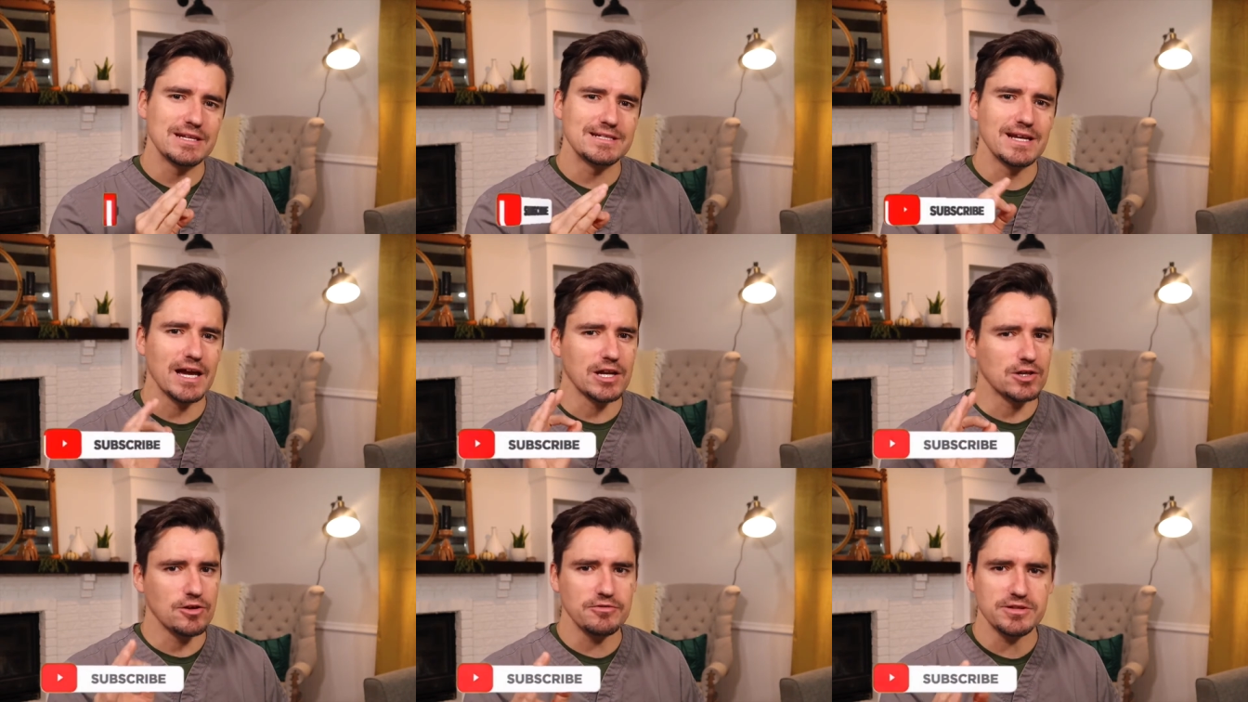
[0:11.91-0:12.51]

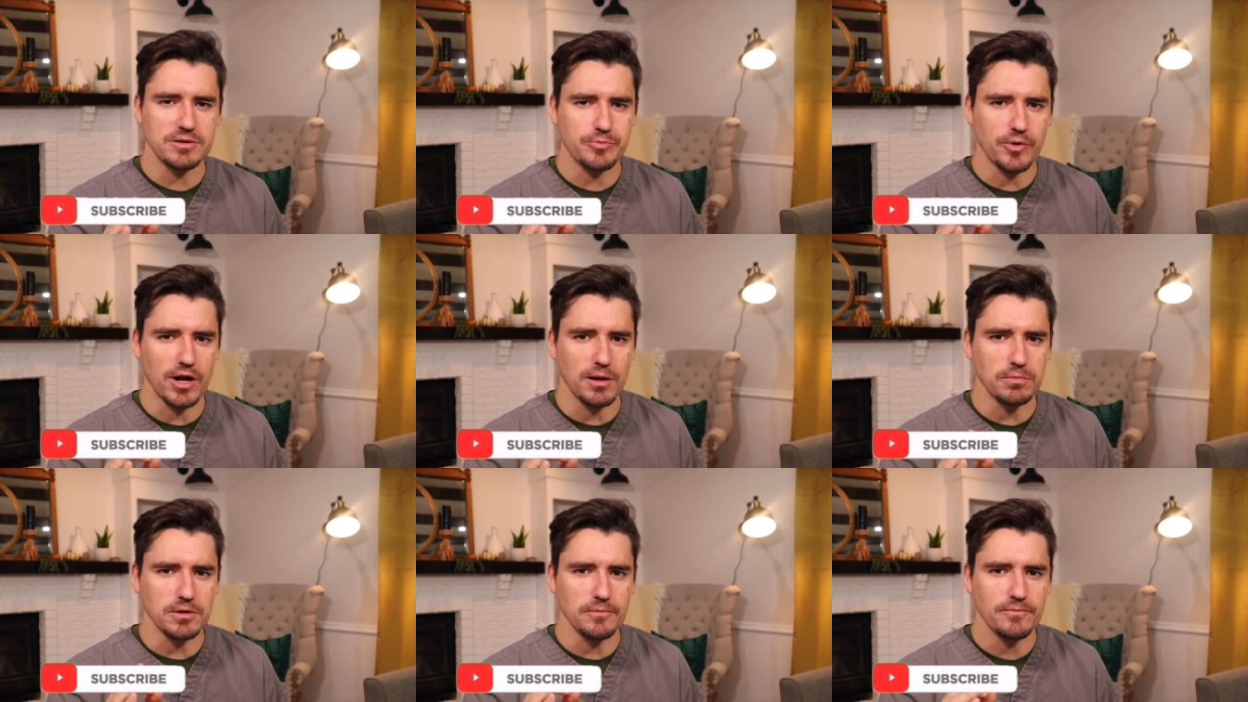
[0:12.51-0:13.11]
diagnose the
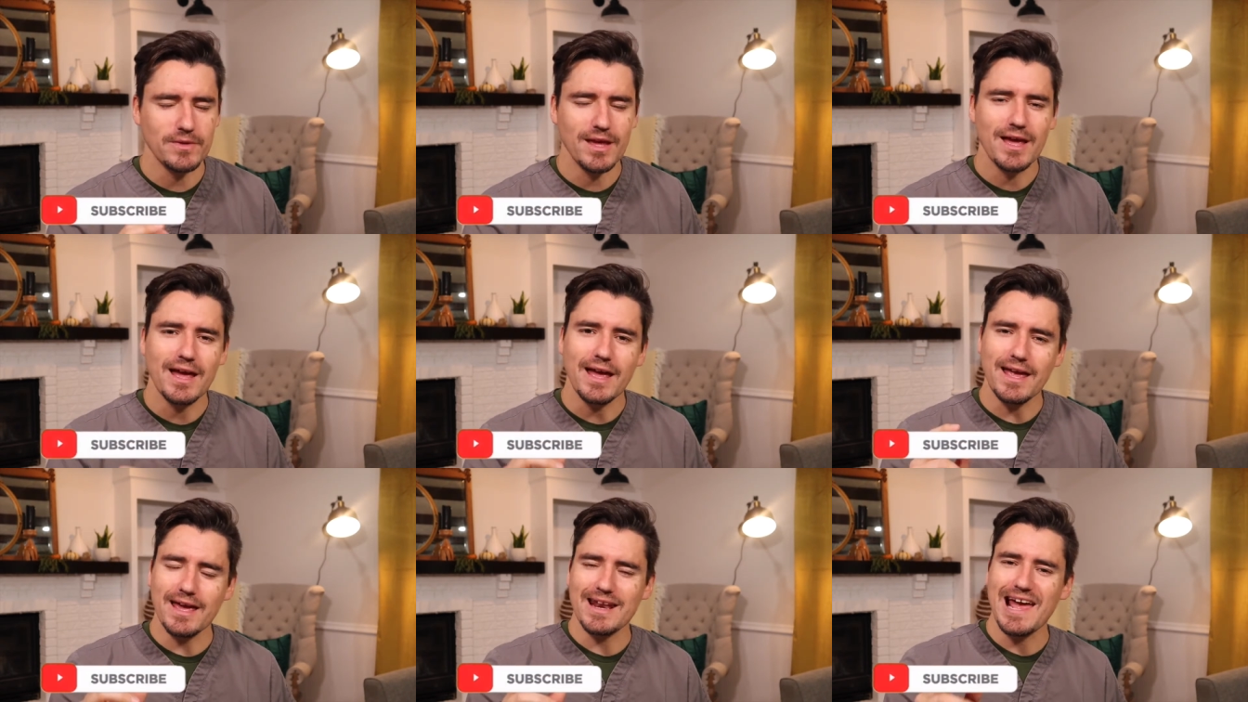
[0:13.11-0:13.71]
problem,
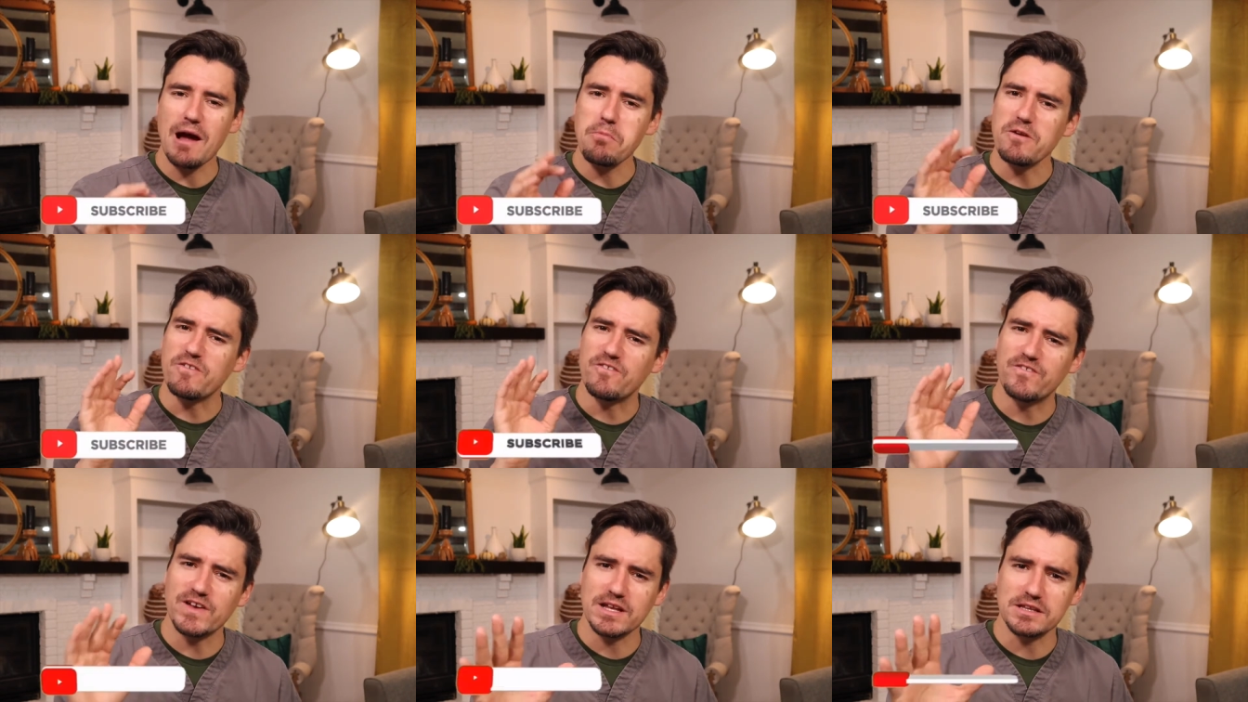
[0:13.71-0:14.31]
and how we
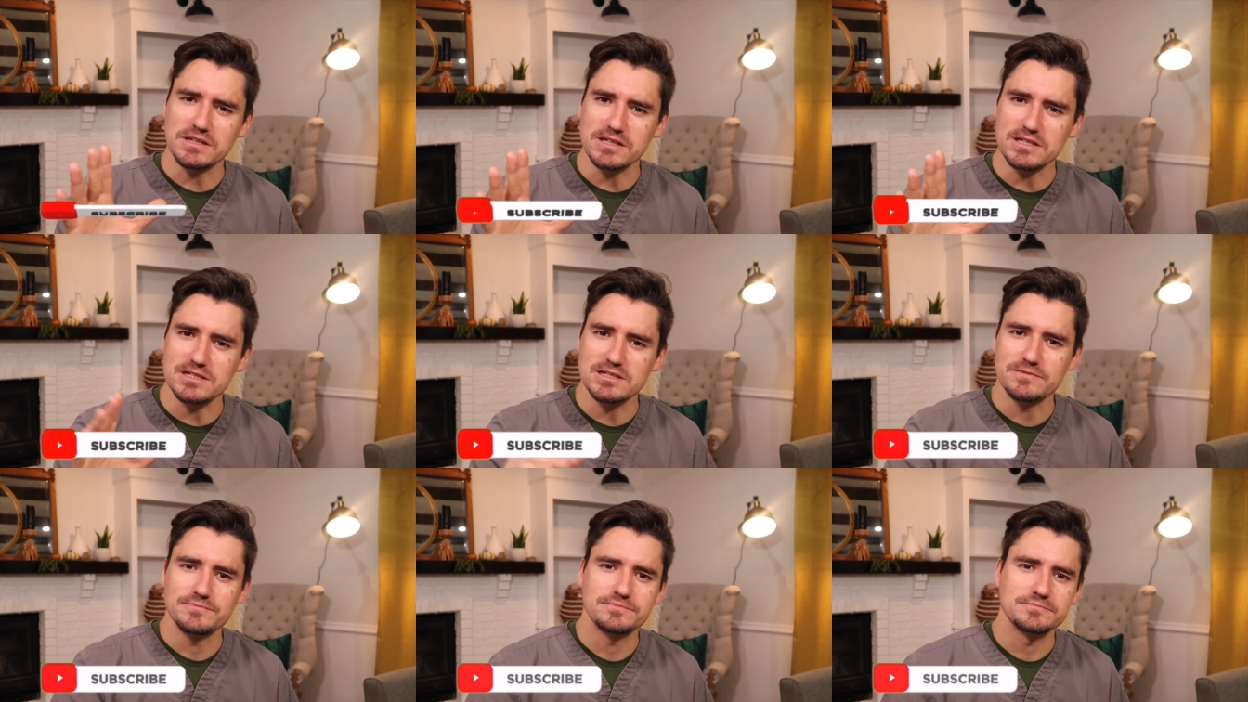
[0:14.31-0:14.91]
fix it.